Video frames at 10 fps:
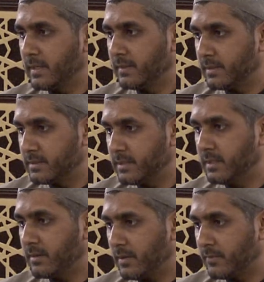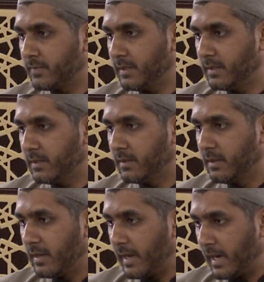and the seerah of the
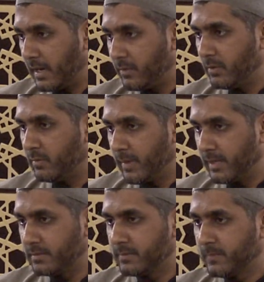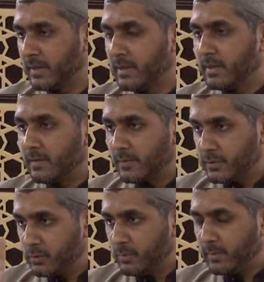Ahlul Bayt
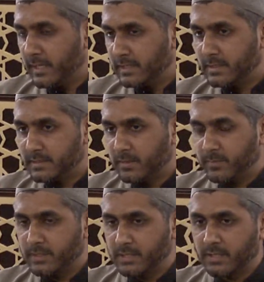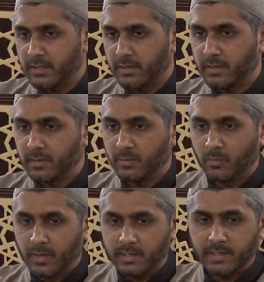two places in particular,
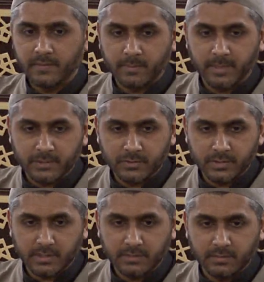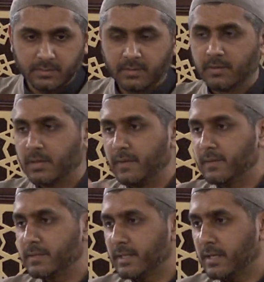one in the masjid and the
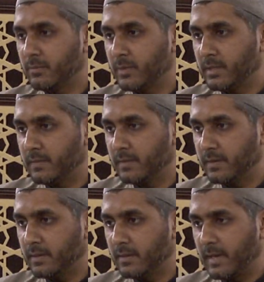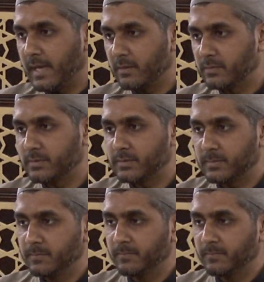second one in the house.